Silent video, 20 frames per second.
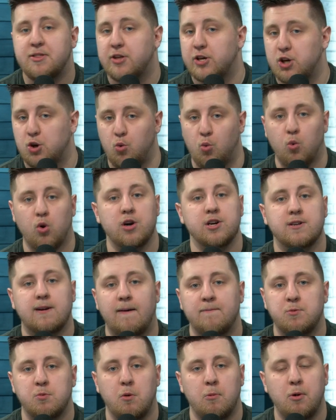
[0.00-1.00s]
that you weren't
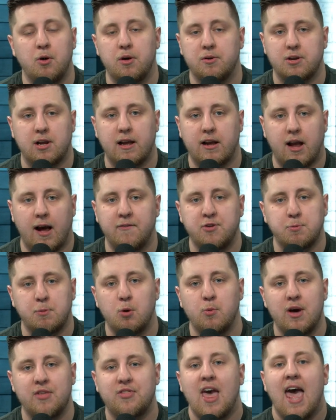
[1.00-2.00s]
comfortable
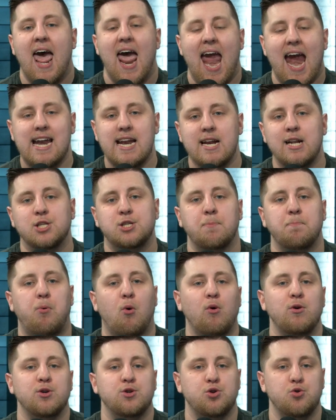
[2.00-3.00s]
with, and it is
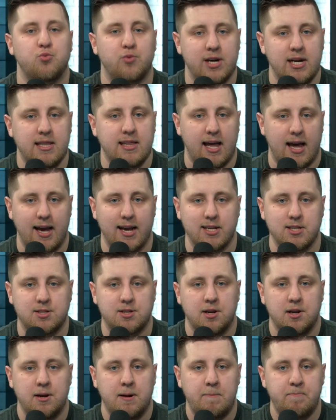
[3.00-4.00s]
important to realize
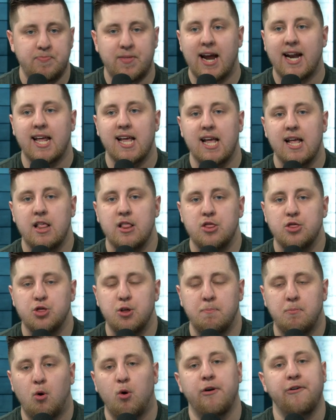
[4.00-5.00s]
that the
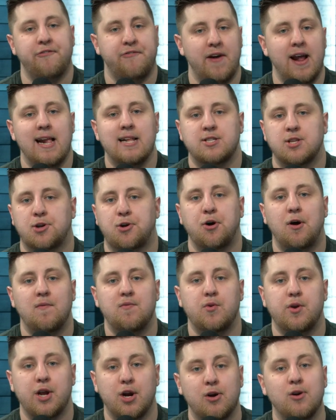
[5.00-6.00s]
more fans that Call of
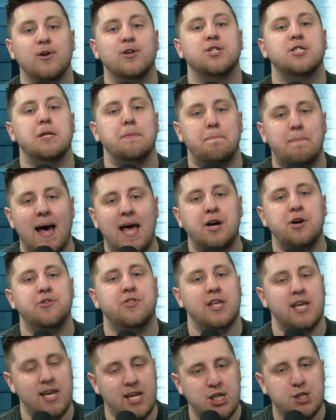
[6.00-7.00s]
Duty earns, the better
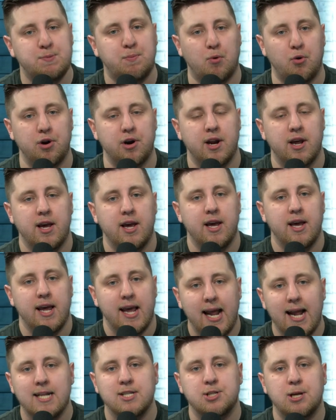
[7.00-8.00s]
the esport
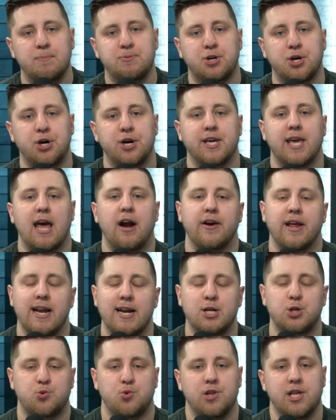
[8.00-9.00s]
ends up turning out. It
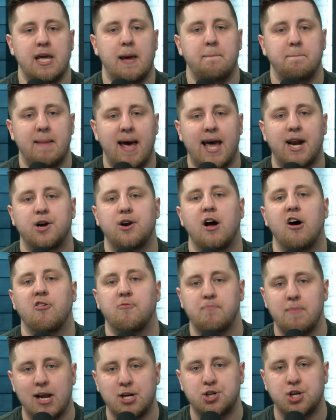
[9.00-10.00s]
is really a matter of
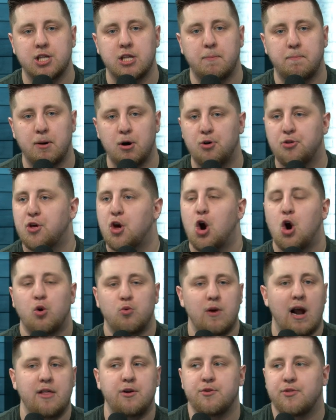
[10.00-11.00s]
meshing the both
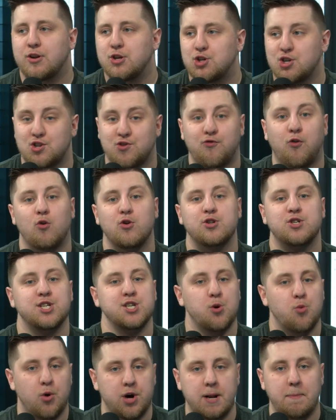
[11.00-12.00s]
rather than just
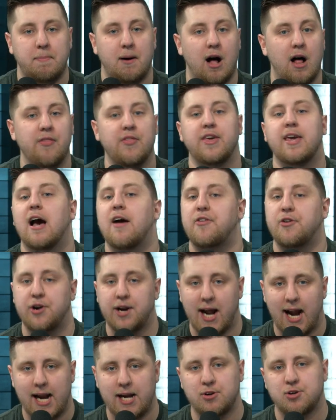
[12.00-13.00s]
forcing one upon the other. And
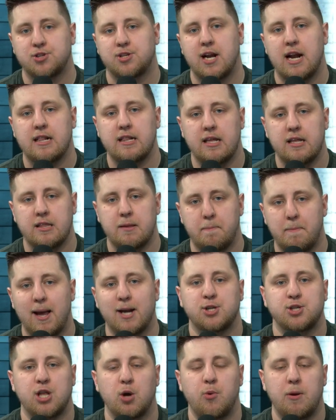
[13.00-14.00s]
I understand that the
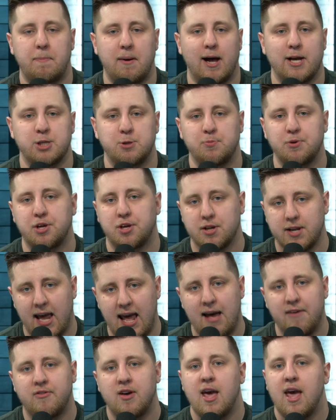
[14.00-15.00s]
mesh that we possibly could
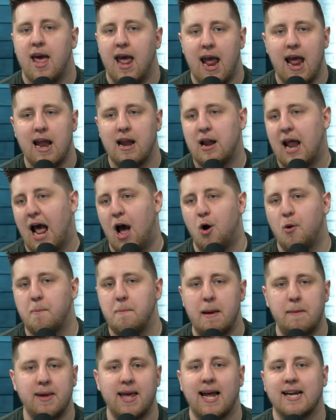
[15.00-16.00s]
have and how
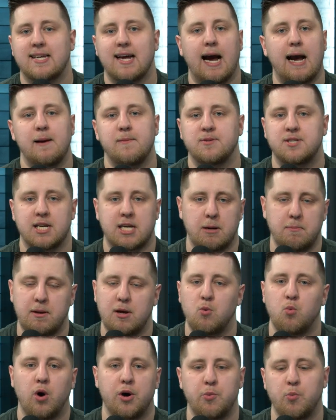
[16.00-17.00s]
maybe at times it can be
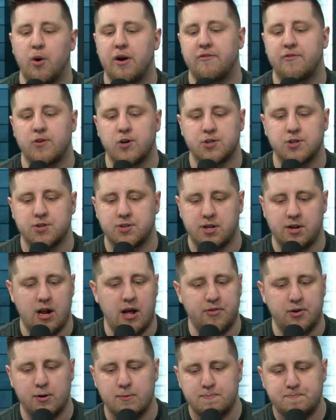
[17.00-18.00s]
one way versus
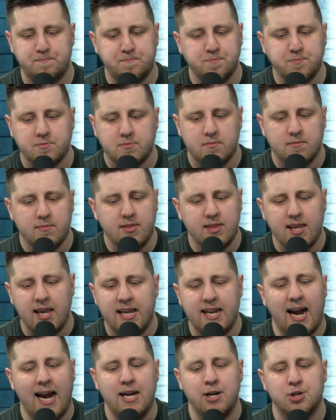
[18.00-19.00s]
another.
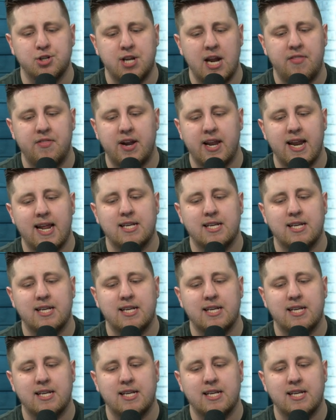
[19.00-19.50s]
And I understand that it